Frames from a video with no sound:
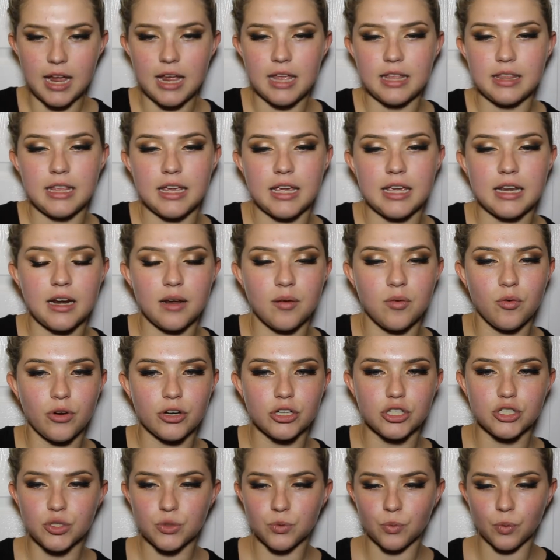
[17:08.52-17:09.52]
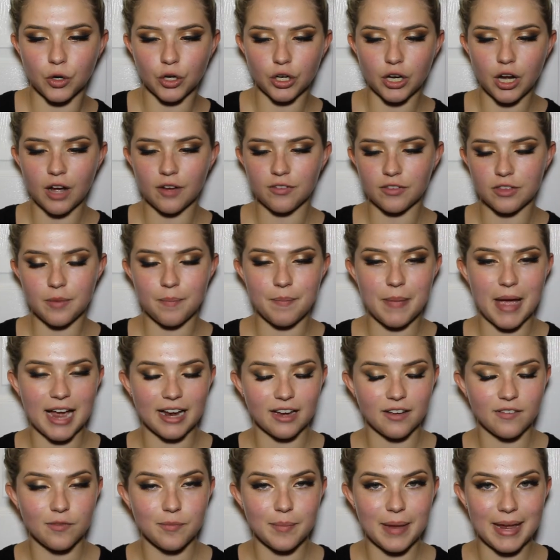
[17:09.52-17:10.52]
and then I'm going to work off the
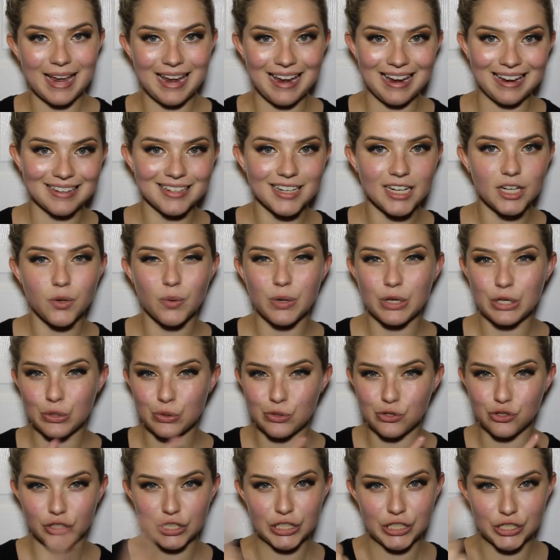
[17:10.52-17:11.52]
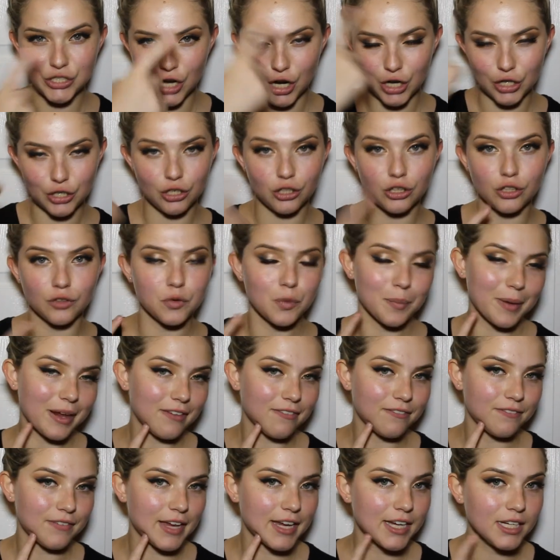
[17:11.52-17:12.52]
back of my hand. I know I usually dot it all over
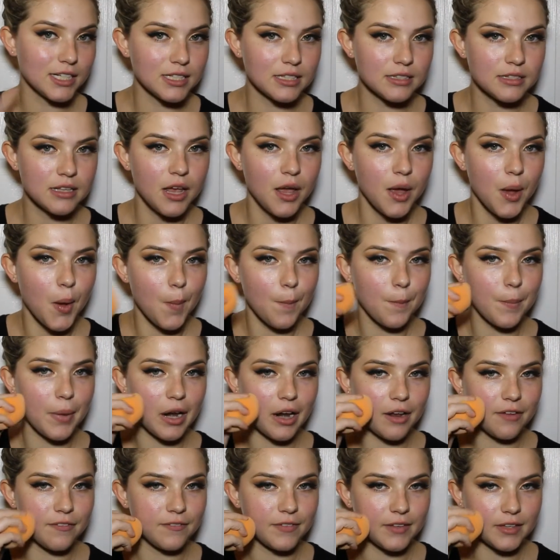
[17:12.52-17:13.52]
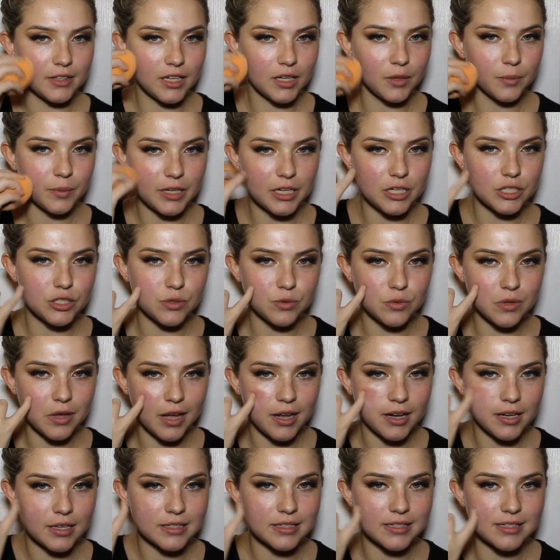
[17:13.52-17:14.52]
my face, but I feel like when I do
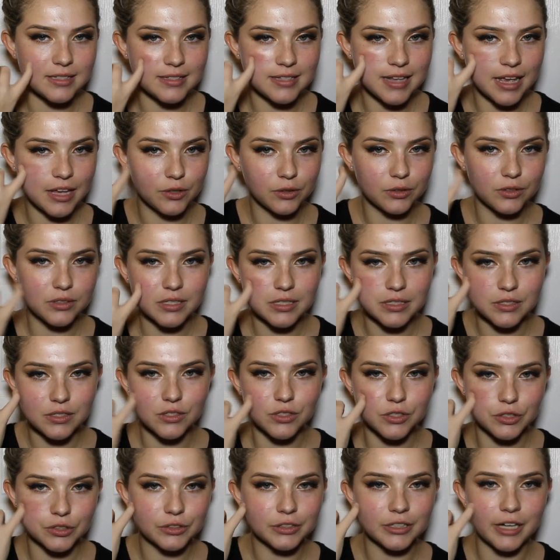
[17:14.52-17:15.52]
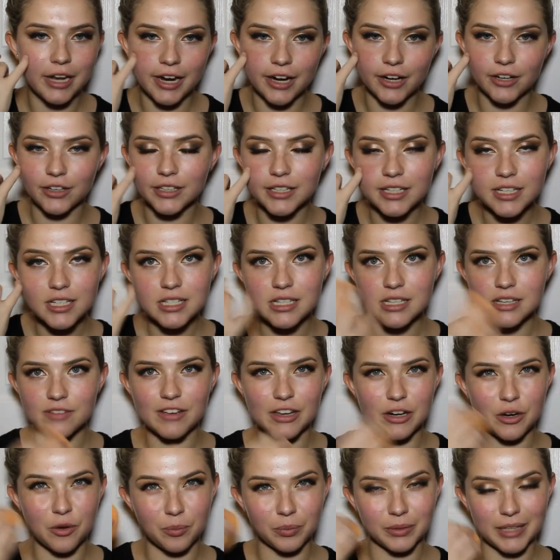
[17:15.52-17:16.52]
that, it settles in certain areas
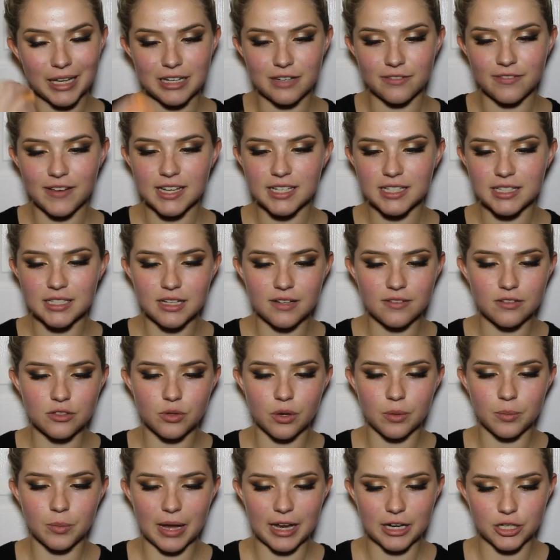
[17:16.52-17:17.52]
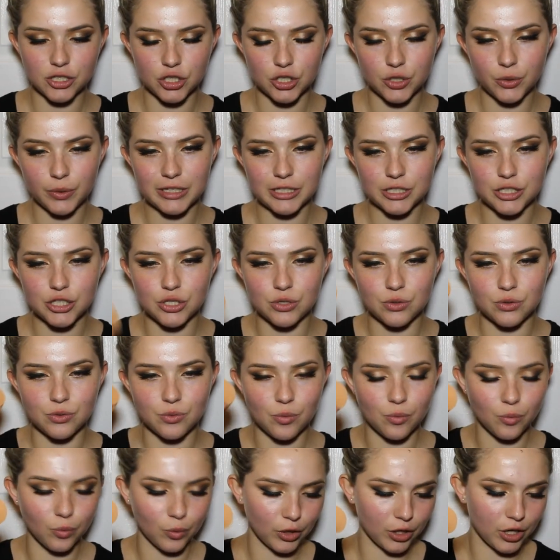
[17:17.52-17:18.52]
if I don't blend fast enough, so I'm actually going to
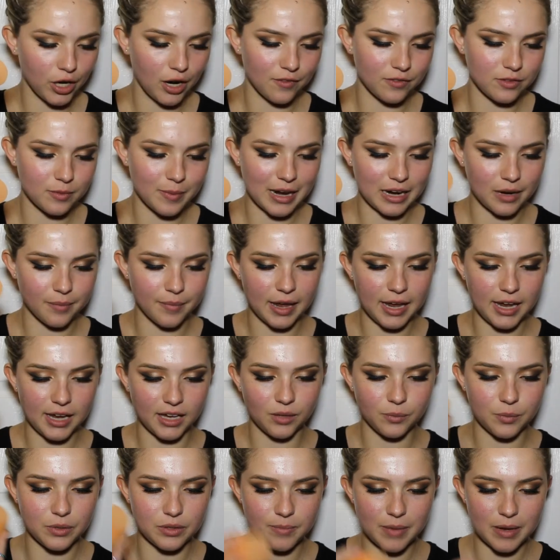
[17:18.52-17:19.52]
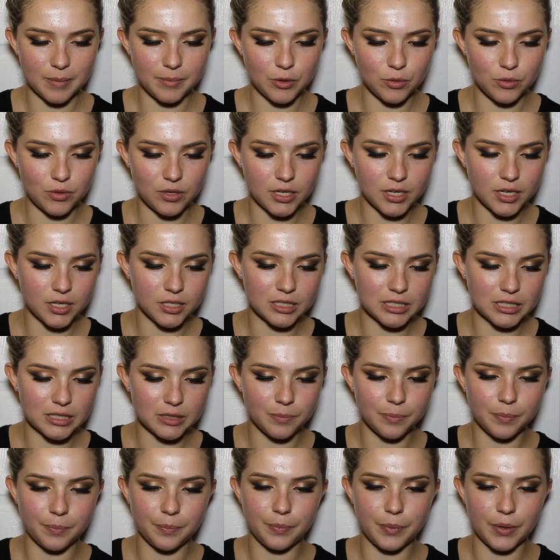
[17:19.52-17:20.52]
work off the back of my hand with my Beauty
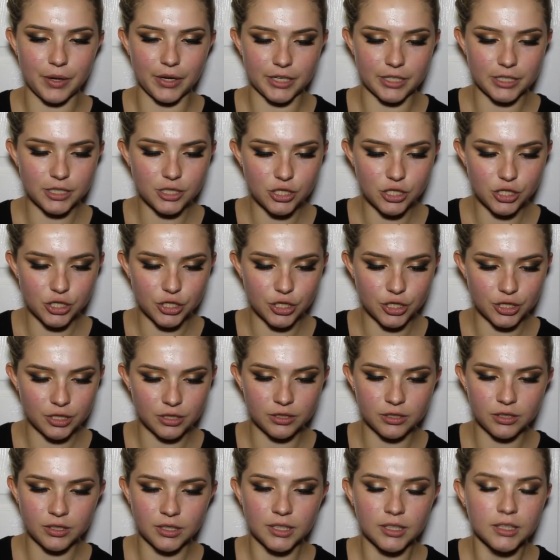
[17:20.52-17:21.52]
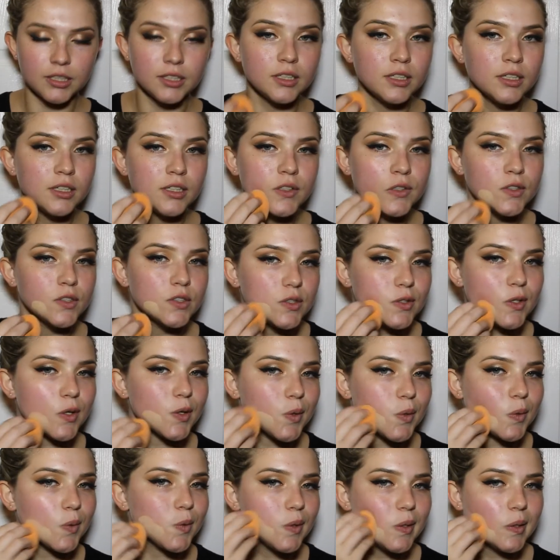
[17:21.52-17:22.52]
sponge.
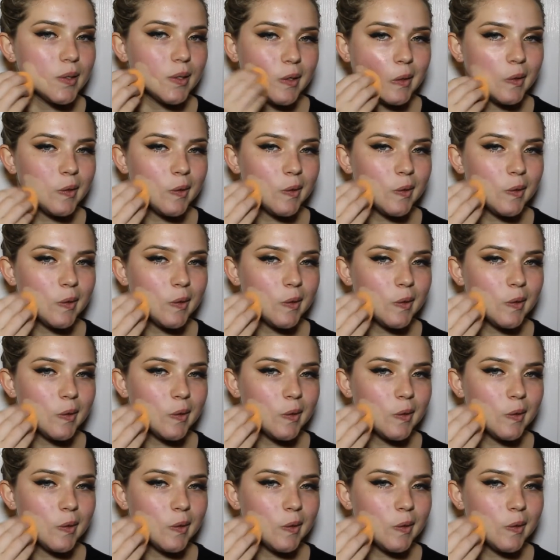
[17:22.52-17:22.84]
So,